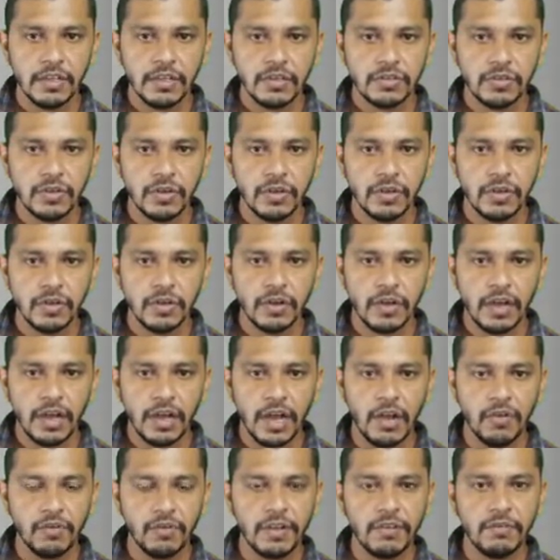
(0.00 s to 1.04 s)
So
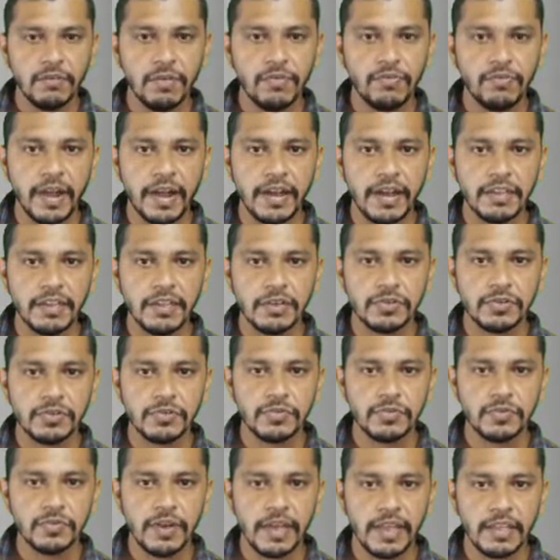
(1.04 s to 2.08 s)
how can we find the
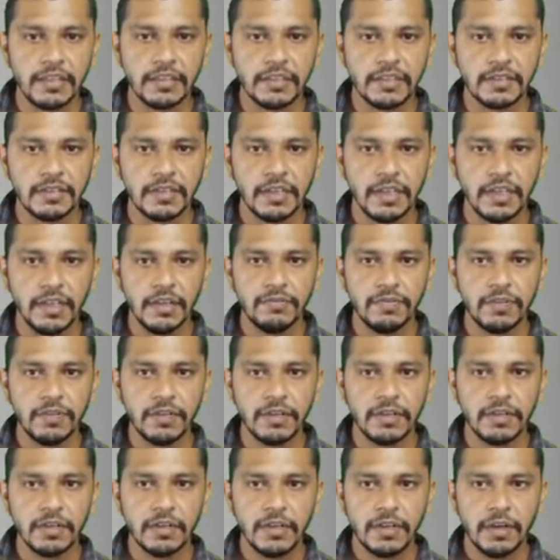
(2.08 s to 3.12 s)
2 length if
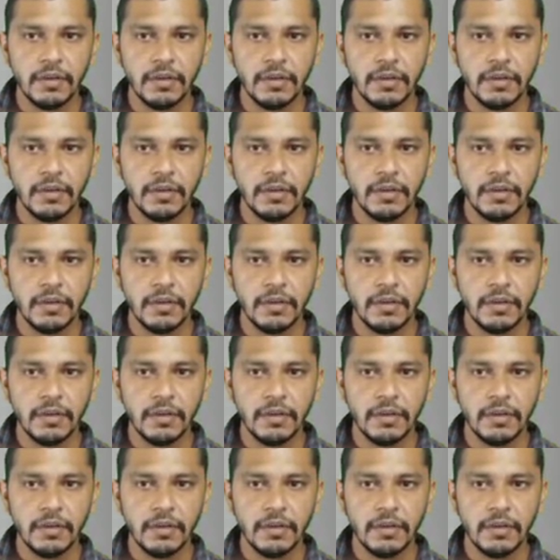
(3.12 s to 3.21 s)
the